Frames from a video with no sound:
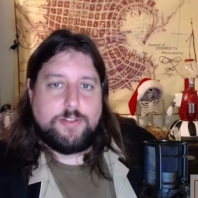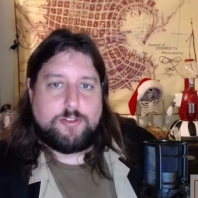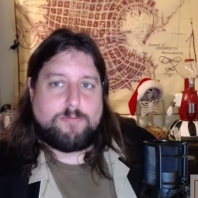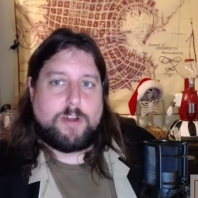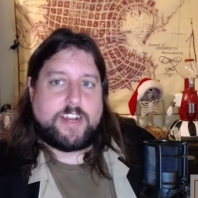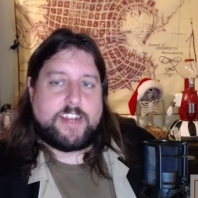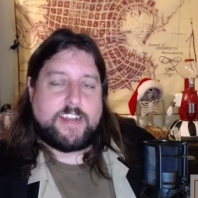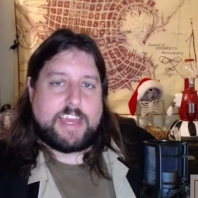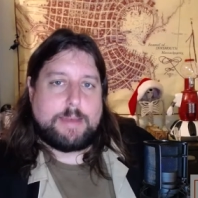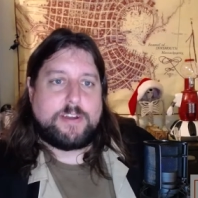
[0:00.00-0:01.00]
the
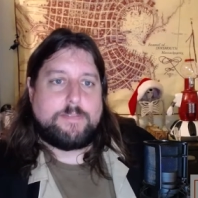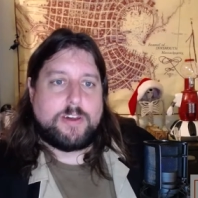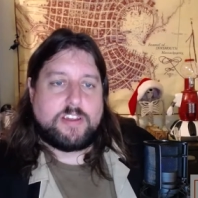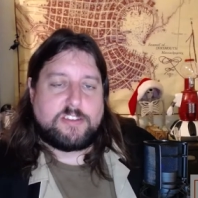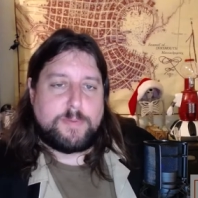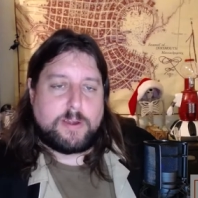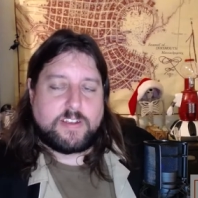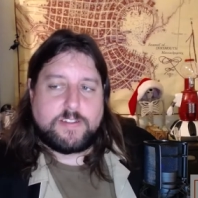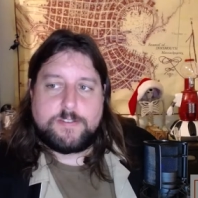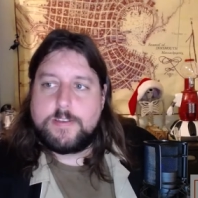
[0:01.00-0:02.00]
Rotted Amityville
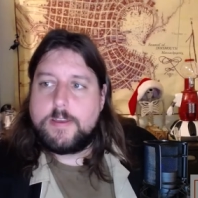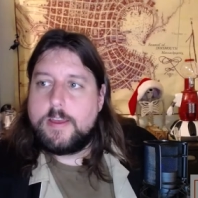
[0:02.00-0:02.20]
Experience,